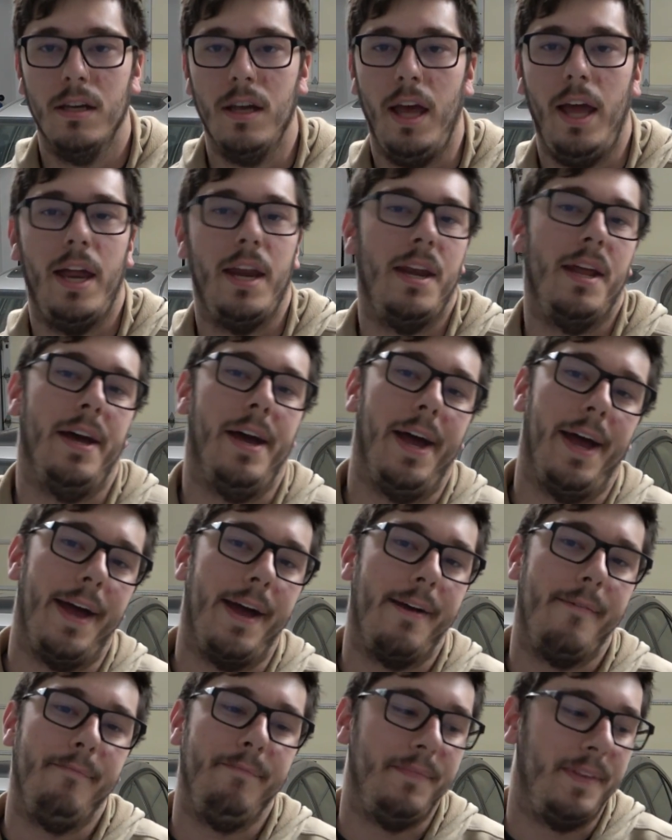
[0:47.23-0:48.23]
and
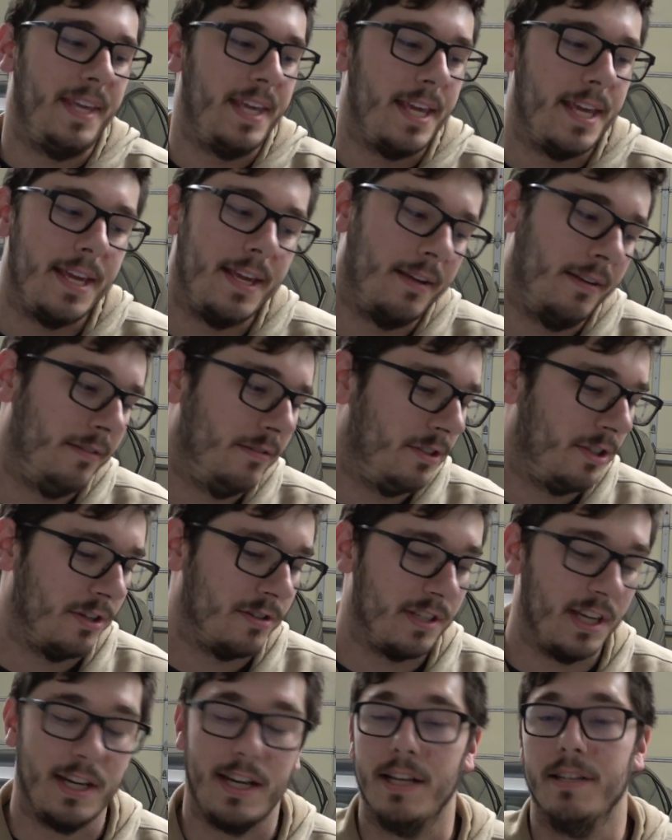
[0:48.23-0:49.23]
he
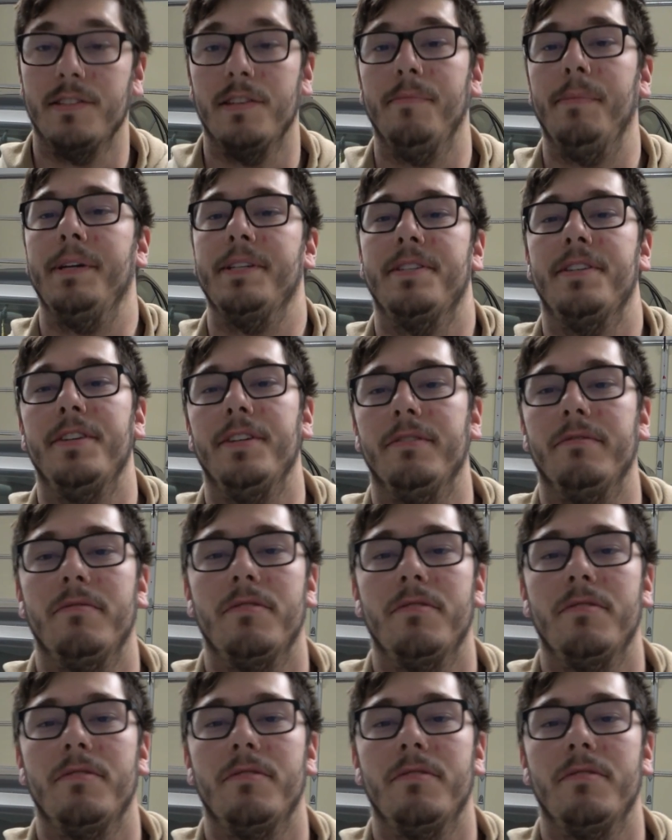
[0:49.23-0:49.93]
turns out he had something else to do.